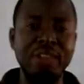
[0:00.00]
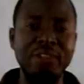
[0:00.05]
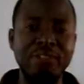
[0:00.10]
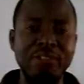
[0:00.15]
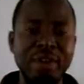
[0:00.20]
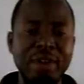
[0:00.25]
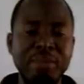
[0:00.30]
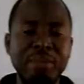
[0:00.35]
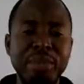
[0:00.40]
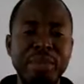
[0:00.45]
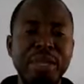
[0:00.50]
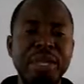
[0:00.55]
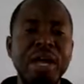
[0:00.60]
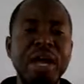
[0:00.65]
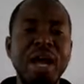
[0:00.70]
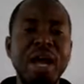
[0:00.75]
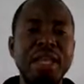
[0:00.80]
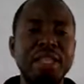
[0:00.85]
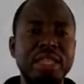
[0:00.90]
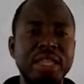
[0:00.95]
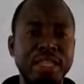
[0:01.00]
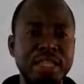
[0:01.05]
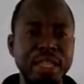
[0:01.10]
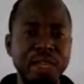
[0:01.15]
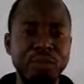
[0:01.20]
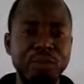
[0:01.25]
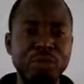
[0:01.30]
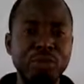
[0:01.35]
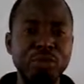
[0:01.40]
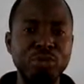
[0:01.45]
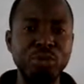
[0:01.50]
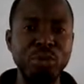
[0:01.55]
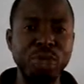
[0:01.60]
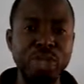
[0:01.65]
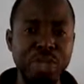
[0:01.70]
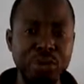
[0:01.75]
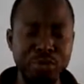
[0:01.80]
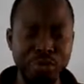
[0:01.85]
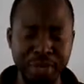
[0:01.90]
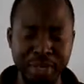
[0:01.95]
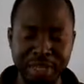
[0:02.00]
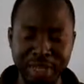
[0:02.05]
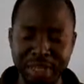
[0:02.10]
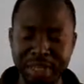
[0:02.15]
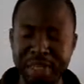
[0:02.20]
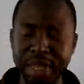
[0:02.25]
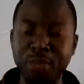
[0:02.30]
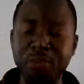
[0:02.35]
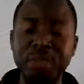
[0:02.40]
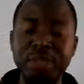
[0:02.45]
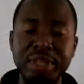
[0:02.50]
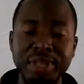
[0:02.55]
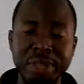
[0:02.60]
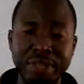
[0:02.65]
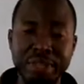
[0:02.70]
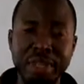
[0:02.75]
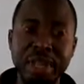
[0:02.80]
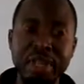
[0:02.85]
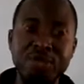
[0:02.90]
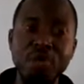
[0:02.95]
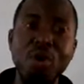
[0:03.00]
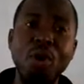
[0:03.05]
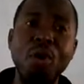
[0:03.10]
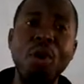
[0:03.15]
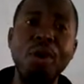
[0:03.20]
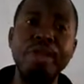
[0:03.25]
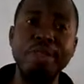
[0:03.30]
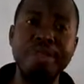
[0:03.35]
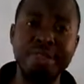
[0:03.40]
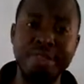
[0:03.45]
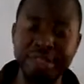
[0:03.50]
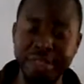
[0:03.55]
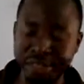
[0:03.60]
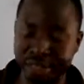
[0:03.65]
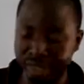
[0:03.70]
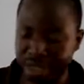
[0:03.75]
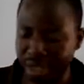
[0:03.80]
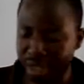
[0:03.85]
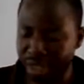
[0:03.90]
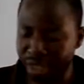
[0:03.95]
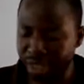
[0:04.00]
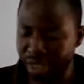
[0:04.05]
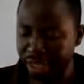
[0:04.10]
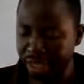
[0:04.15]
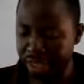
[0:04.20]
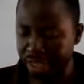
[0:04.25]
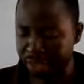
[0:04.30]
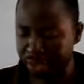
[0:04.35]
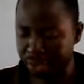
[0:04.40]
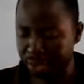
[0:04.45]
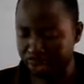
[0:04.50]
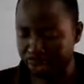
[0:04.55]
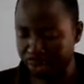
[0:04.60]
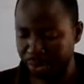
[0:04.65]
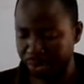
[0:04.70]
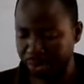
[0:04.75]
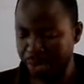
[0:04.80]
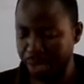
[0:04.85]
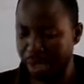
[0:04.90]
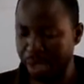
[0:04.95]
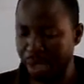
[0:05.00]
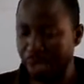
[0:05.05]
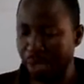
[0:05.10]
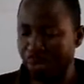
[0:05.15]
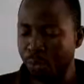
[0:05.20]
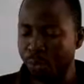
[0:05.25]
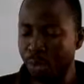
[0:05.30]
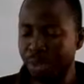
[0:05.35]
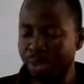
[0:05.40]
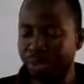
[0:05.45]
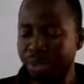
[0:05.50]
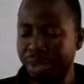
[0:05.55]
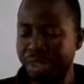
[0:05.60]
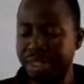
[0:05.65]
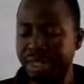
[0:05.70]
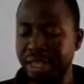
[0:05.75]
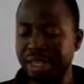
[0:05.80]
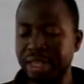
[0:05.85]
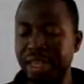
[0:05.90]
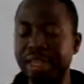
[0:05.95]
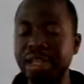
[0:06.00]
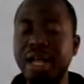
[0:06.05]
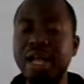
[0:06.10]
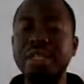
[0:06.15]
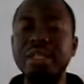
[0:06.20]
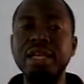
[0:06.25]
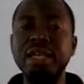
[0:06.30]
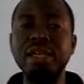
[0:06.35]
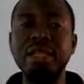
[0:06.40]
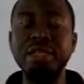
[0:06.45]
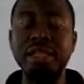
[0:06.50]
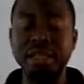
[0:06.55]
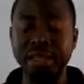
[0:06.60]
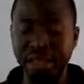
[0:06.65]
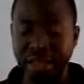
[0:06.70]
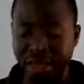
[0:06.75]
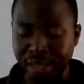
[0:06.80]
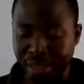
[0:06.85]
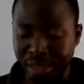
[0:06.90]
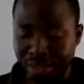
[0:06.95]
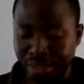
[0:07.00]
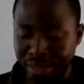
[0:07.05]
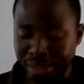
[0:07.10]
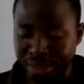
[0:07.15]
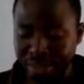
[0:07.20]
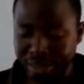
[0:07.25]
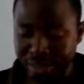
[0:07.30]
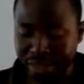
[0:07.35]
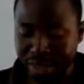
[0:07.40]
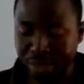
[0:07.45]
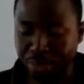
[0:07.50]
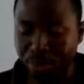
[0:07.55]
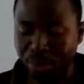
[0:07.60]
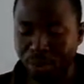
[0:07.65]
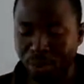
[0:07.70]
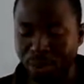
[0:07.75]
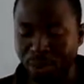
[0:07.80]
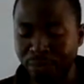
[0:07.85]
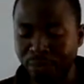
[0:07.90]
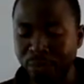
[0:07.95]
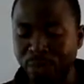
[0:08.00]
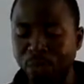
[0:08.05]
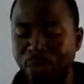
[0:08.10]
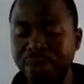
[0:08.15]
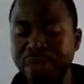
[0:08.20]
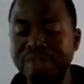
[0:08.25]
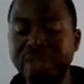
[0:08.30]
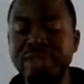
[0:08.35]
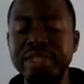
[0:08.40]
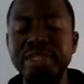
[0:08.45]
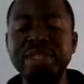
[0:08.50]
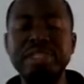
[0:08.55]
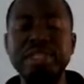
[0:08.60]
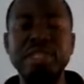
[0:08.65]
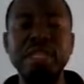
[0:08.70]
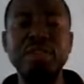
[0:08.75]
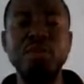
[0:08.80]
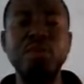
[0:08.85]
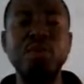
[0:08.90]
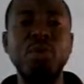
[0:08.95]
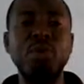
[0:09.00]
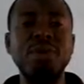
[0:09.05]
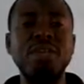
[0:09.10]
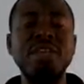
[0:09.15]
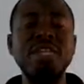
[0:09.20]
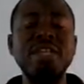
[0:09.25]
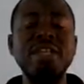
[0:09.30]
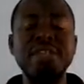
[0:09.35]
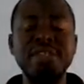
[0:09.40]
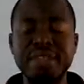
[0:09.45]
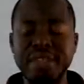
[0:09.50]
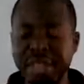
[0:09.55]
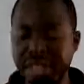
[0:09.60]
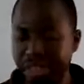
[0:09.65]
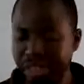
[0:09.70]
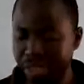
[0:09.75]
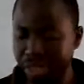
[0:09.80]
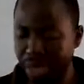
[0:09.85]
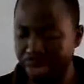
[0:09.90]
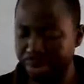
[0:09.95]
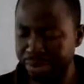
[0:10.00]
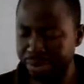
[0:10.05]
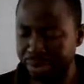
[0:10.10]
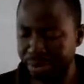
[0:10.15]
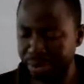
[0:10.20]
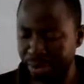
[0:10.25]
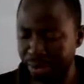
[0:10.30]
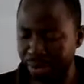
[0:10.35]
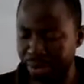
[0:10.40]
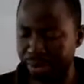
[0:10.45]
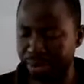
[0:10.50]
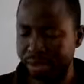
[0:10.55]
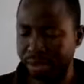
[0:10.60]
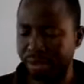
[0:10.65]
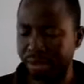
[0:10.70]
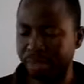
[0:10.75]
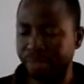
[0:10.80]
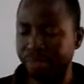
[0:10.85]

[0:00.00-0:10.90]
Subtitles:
a family at a table to eat together, then we discuss all essential issues. We also said that at the table, we teach essential skills.